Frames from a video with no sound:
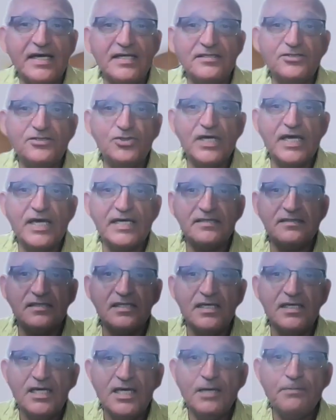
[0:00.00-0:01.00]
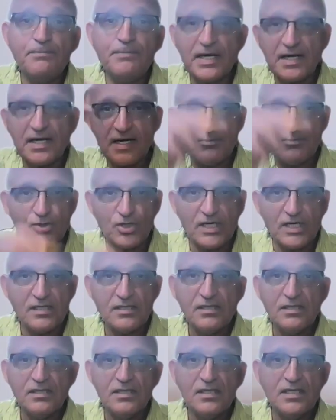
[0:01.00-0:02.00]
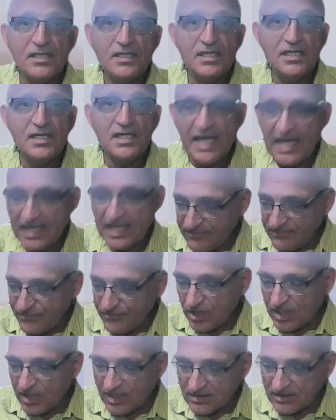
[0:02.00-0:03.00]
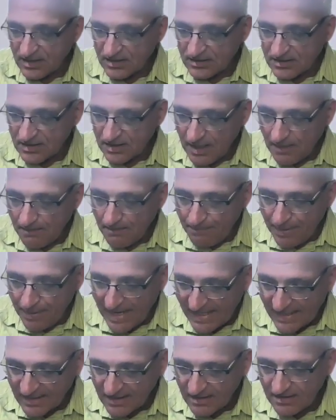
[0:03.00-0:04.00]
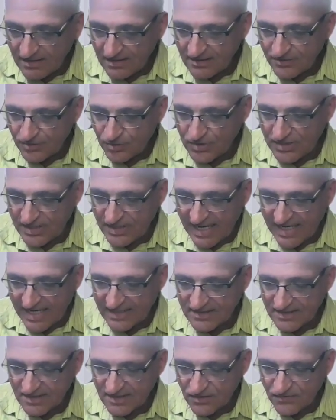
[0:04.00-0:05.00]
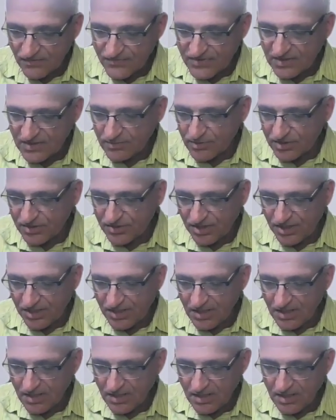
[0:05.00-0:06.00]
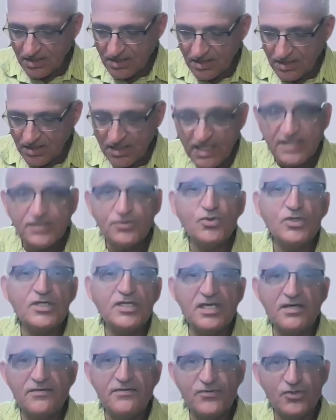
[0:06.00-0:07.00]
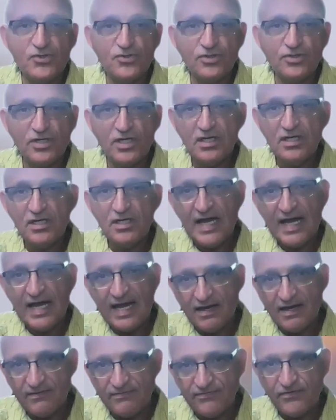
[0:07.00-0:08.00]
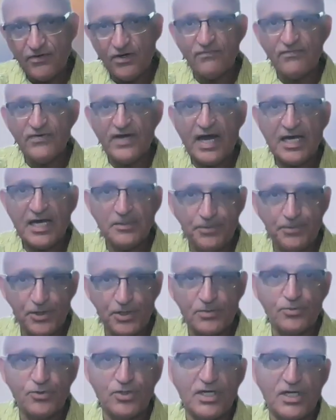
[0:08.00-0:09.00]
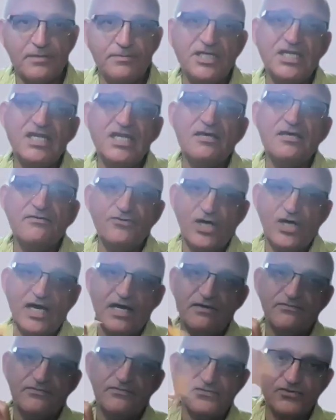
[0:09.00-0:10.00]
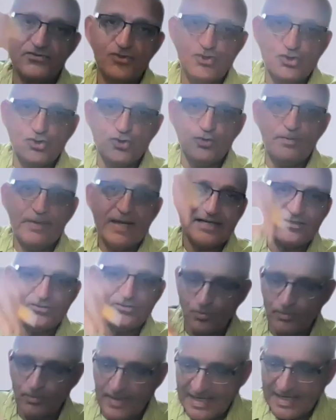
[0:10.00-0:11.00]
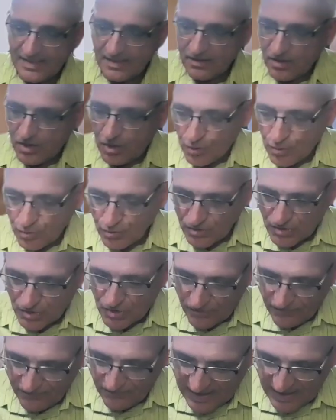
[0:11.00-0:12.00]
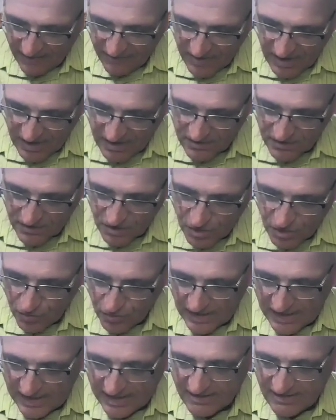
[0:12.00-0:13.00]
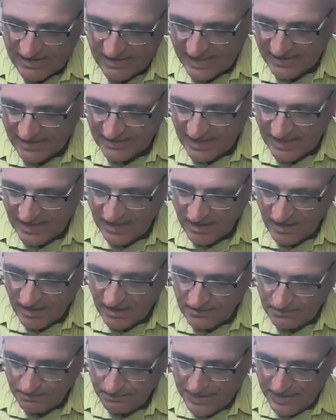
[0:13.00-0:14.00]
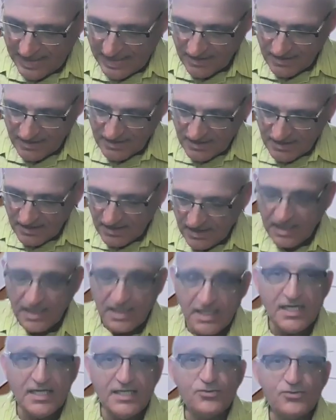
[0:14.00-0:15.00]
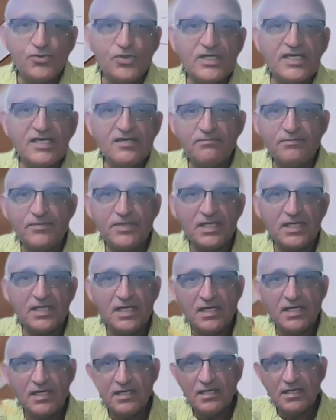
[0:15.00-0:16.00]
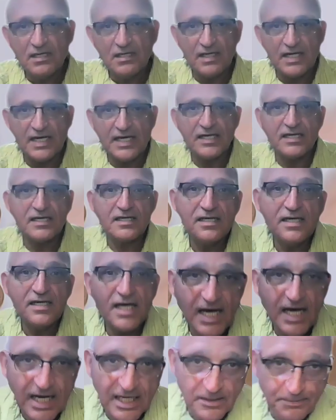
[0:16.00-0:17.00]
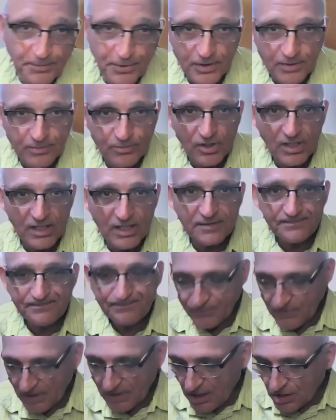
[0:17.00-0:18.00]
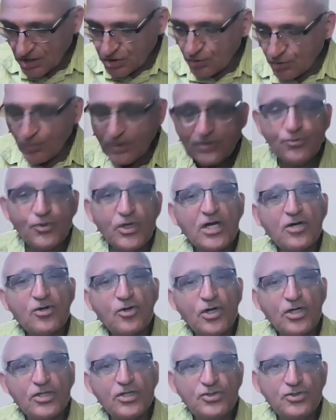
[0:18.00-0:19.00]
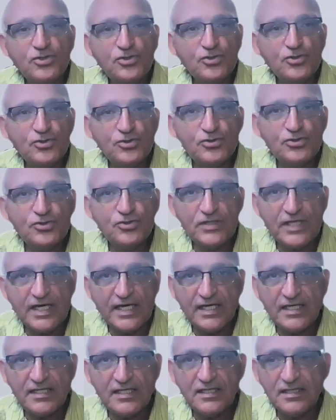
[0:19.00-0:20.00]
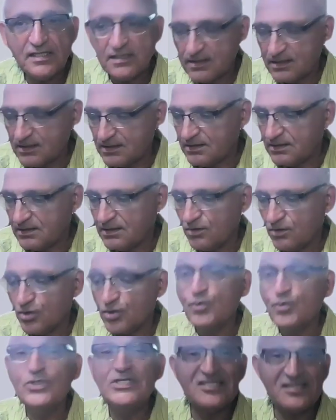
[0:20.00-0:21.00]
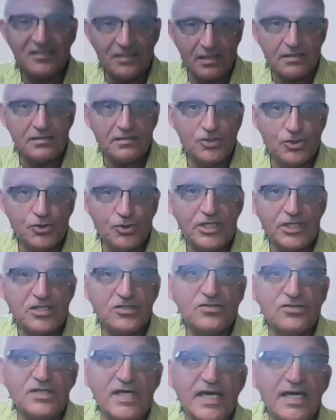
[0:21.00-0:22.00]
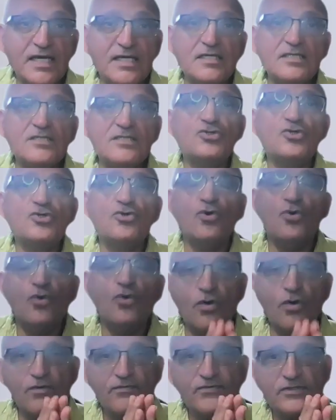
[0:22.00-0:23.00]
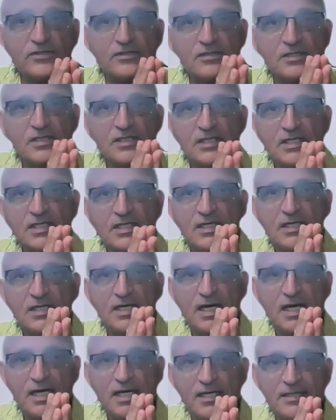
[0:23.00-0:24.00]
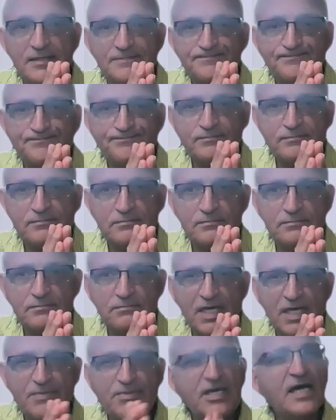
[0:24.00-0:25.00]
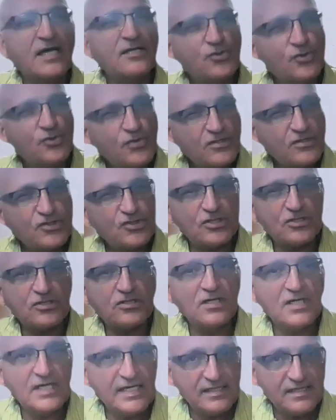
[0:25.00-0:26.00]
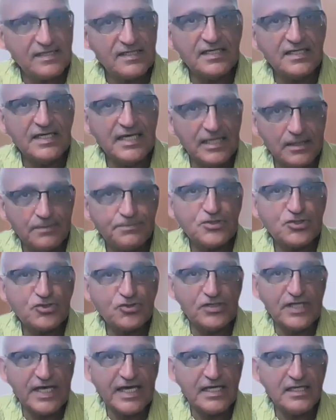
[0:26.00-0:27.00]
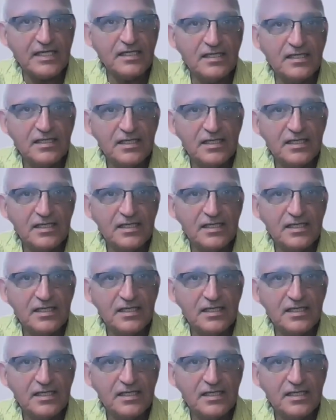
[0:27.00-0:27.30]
end, you get a parabola. And if you cut it parallel to the axis of symmetry, it will give you half of a hyperbola, meaning if you have two back-to-back cones, so if I have another cone like that and I cut parallel, it will give me like a hyperbola. So what we are going to do today, or we start doing today, is to go over, um, maybe I'll do the circle and the ellipse today,